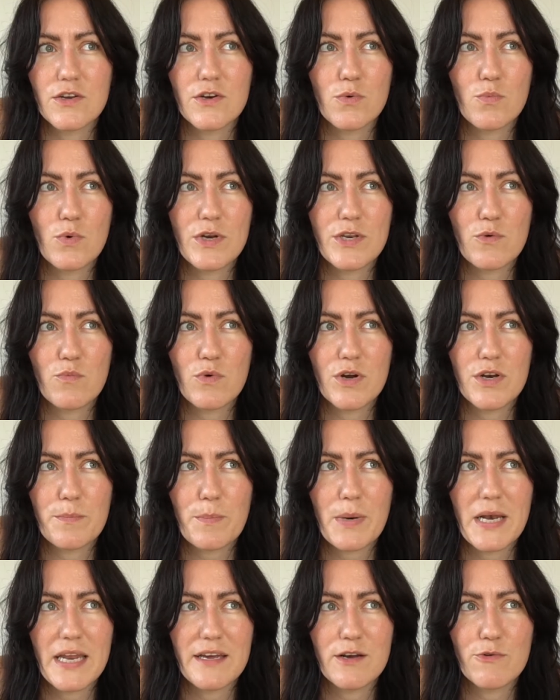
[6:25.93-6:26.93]
know, when you want to
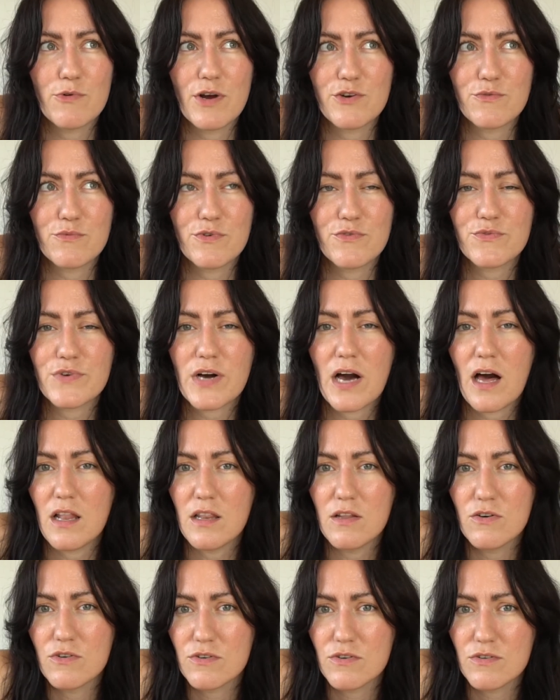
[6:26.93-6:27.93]
play around with
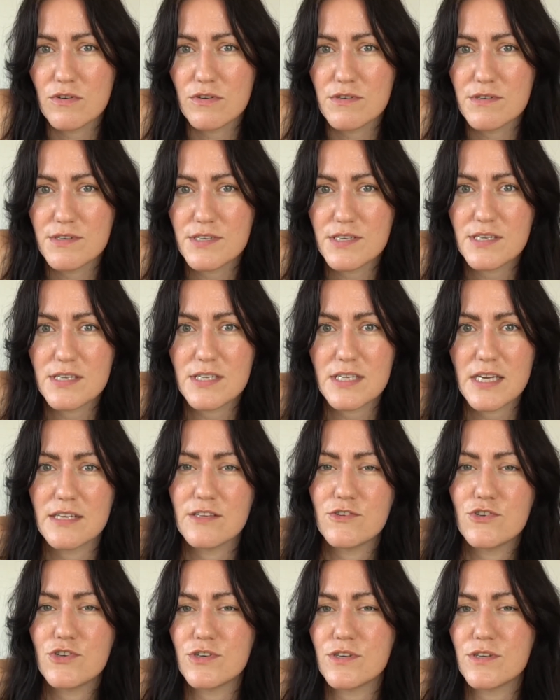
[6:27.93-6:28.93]
colors,
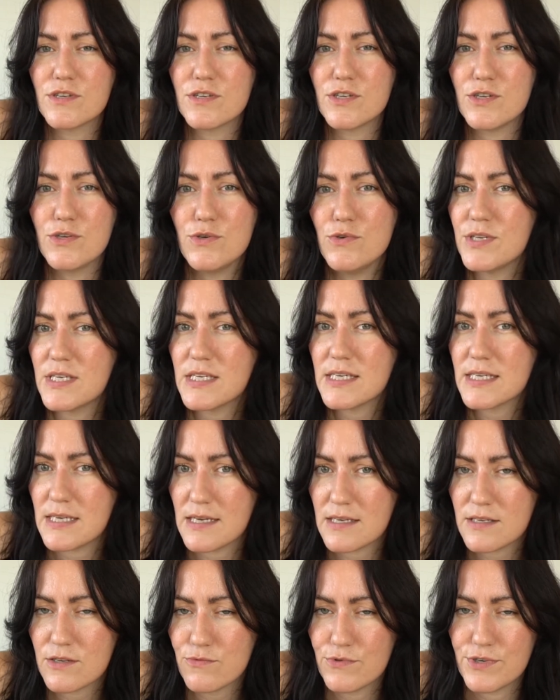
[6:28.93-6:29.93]
then just use
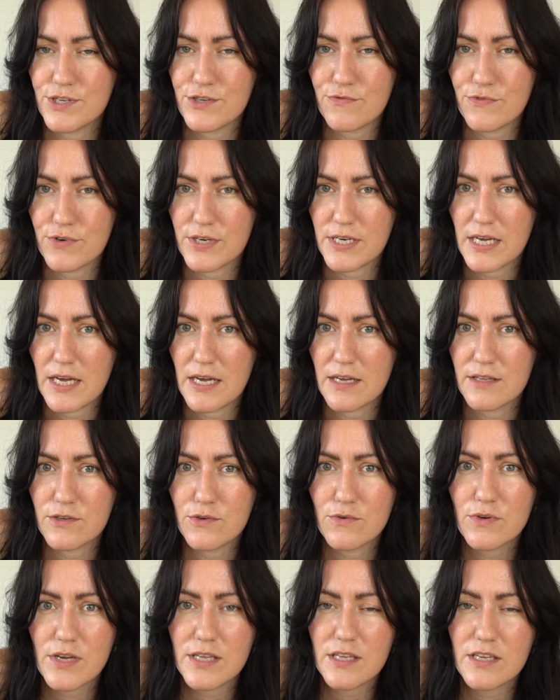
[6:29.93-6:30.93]
accessories for that.
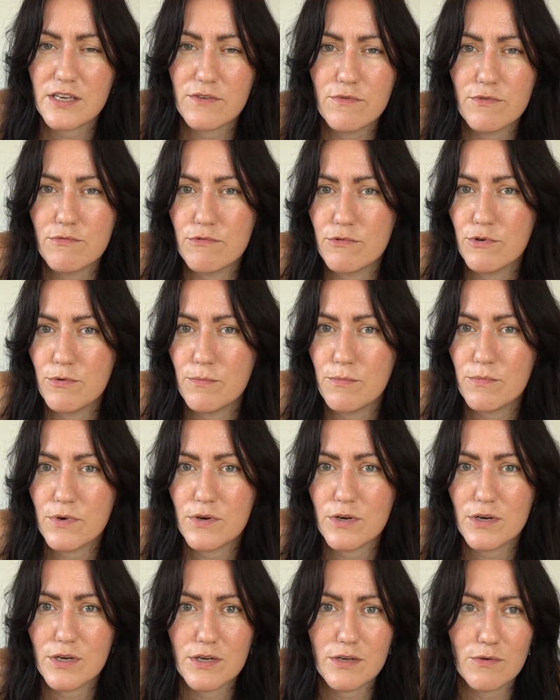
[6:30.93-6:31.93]
You can give a room
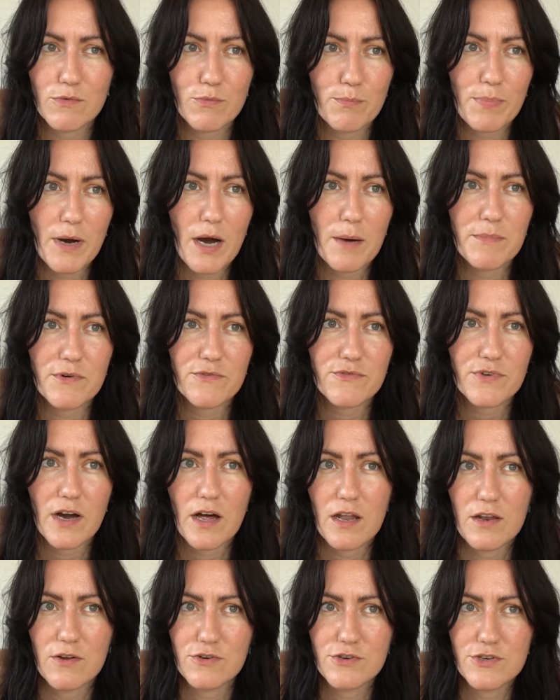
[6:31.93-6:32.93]
a pop of
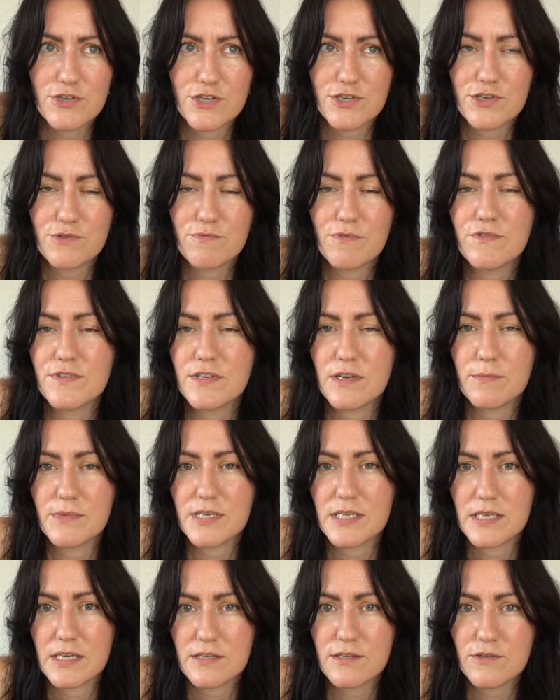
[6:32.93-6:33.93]
color just with some
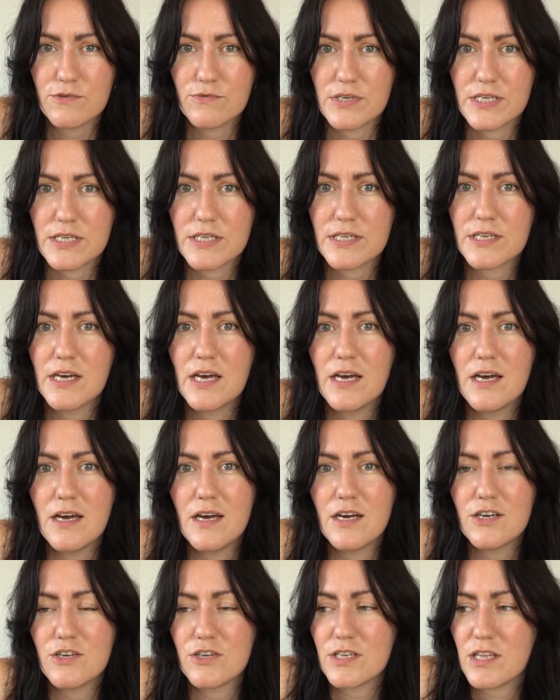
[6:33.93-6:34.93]
accessories.
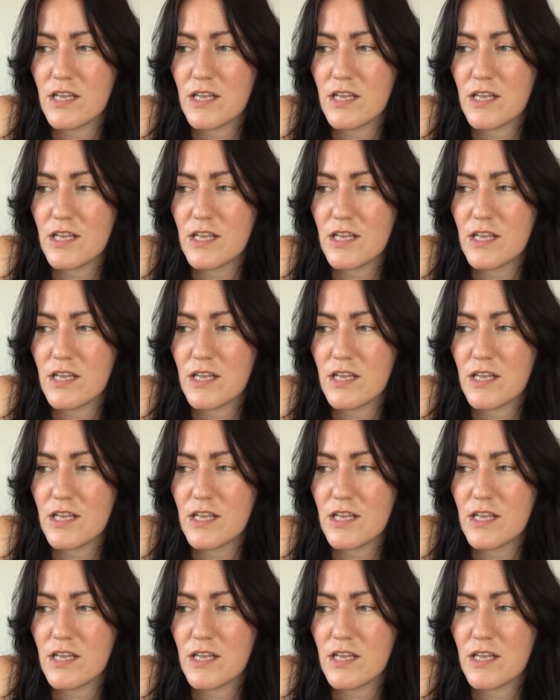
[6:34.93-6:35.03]
Just